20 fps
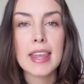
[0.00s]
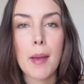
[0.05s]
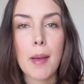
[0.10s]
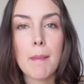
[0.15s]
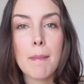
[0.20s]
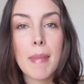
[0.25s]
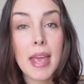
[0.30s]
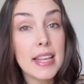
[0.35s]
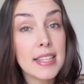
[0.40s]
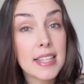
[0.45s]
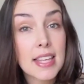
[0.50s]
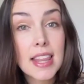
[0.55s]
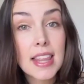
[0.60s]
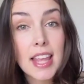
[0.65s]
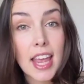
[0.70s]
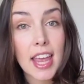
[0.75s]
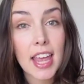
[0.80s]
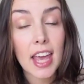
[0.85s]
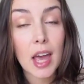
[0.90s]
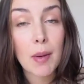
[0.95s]
The amazing
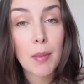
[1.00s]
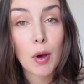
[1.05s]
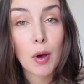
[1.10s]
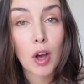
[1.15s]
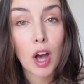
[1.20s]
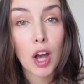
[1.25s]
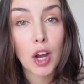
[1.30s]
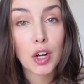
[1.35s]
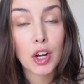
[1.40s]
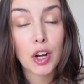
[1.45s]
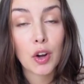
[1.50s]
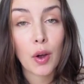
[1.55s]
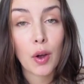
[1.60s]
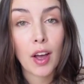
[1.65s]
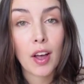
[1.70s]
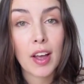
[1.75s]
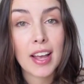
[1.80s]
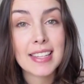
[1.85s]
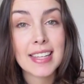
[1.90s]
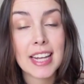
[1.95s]
thing about coconut
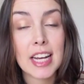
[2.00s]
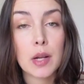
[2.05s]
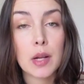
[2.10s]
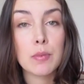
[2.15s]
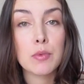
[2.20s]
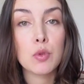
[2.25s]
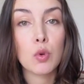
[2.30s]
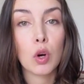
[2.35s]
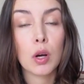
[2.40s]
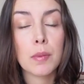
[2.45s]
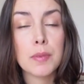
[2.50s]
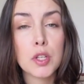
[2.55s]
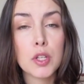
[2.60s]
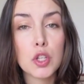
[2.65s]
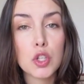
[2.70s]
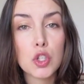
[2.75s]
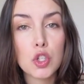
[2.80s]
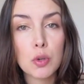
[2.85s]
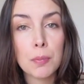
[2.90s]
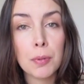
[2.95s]
oil is that it
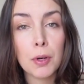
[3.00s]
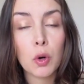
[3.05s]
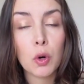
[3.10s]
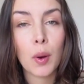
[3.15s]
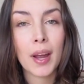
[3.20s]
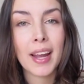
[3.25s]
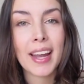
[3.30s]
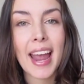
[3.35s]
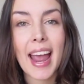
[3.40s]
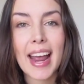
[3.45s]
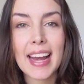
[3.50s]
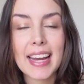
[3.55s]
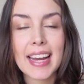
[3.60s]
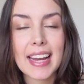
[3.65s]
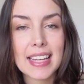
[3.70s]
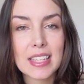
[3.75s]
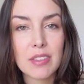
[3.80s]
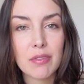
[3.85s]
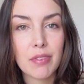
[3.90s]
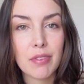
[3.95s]
absorbs super quick and it
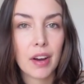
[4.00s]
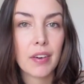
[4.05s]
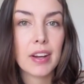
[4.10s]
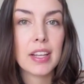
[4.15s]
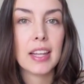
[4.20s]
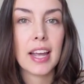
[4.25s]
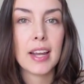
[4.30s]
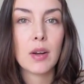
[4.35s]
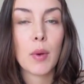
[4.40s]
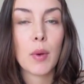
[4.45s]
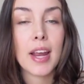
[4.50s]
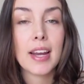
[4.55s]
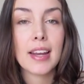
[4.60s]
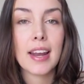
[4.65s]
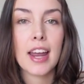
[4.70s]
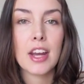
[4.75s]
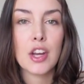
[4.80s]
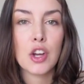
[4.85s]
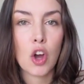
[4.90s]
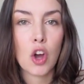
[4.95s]
is very
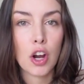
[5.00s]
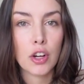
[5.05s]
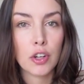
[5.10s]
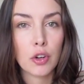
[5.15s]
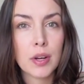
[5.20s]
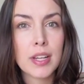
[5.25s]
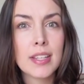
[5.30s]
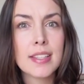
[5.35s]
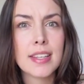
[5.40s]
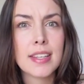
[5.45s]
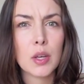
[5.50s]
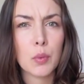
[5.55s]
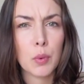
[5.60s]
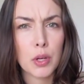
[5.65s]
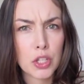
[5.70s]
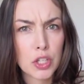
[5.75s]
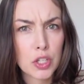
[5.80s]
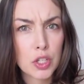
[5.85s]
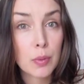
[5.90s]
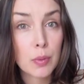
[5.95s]
lightweight and non-greasy,
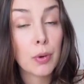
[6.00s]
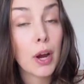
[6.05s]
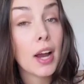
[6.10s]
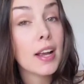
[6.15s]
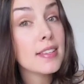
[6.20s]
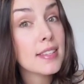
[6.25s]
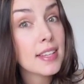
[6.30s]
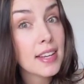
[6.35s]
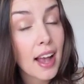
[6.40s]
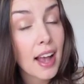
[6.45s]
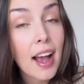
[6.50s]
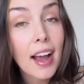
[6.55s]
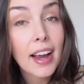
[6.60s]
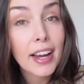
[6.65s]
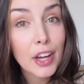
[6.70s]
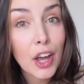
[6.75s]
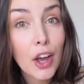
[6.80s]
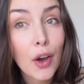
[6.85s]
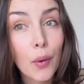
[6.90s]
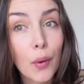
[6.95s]
which is surprising,
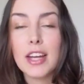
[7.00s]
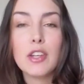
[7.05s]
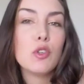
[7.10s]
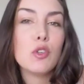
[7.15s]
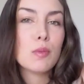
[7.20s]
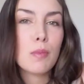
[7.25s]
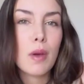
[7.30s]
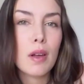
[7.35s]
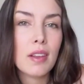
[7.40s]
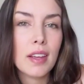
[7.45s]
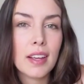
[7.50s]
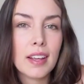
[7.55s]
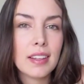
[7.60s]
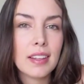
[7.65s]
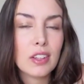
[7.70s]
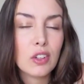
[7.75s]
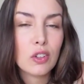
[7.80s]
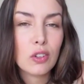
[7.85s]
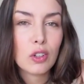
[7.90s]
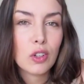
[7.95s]
I know. And you smell like a
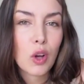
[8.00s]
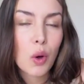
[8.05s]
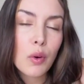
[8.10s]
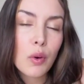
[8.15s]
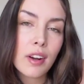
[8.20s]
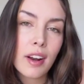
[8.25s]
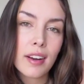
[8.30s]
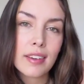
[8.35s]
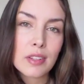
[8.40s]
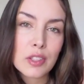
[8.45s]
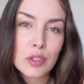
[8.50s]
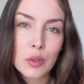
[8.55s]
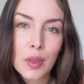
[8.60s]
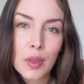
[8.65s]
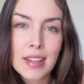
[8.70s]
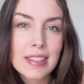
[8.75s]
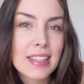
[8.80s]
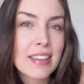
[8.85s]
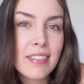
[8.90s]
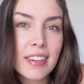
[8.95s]
little coconut, so
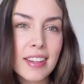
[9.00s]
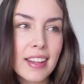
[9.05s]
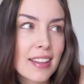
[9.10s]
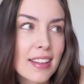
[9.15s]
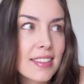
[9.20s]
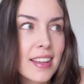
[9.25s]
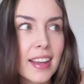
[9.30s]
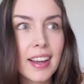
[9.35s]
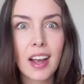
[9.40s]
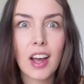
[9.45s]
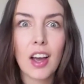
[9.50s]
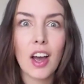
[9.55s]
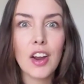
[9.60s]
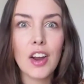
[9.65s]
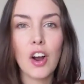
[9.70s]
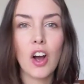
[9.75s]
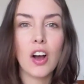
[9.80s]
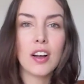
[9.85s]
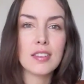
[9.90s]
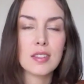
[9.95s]
that's even, that's like
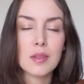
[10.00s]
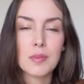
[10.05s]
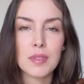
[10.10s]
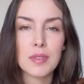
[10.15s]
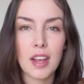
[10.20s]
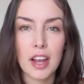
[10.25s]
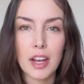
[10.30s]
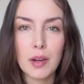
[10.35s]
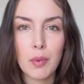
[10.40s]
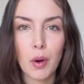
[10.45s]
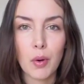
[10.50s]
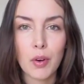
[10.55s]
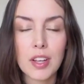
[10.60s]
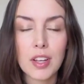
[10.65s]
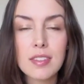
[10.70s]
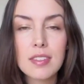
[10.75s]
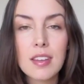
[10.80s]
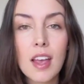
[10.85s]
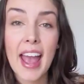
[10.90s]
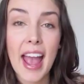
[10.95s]
an awesome side
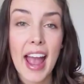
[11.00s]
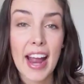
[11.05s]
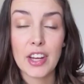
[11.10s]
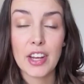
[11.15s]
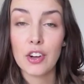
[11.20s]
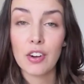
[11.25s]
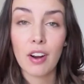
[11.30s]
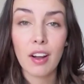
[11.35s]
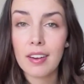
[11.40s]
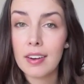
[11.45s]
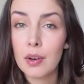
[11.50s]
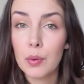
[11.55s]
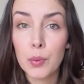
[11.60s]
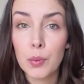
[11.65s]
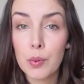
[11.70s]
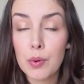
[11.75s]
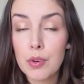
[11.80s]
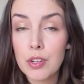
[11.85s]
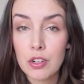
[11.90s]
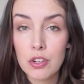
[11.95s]
bonus. And you're not going to
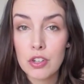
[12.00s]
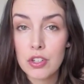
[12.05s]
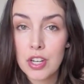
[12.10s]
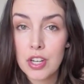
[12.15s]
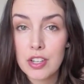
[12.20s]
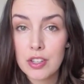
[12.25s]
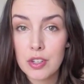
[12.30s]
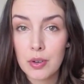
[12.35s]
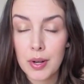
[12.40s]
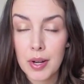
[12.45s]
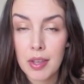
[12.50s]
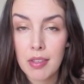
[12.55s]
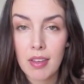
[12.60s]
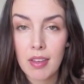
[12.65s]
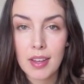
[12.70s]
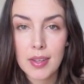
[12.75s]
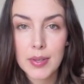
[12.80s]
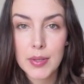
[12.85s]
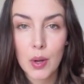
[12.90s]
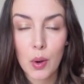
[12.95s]
ruin your sheets or
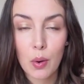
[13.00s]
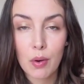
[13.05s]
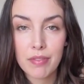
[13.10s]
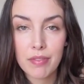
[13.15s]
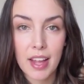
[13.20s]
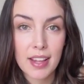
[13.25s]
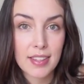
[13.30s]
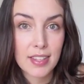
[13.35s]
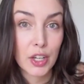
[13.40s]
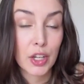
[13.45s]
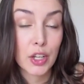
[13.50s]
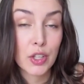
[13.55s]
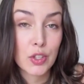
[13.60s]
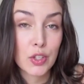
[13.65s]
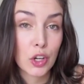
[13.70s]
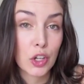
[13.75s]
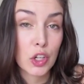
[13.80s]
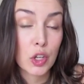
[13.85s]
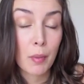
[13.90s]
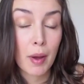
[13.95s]
anything, so if that's a
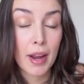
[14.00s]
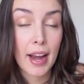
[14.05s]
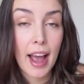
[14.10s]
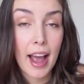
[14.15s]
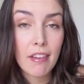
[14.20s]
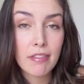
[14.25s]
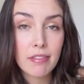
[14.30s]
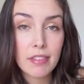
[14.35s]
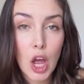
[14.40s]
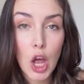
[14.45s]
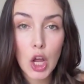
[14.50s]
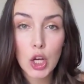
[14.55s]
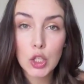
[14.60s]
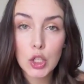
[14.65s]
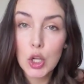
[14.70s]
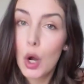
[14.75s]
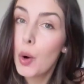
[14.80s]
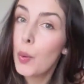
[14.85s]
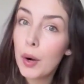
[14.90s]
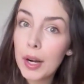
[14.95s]
concern you might have,
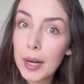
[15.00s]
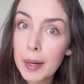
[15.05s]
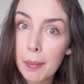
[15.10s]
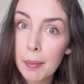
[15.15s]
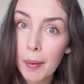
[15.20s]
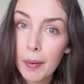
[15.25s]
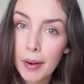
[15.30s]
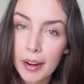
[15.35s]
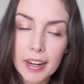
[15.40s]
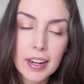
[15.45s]
don't worry about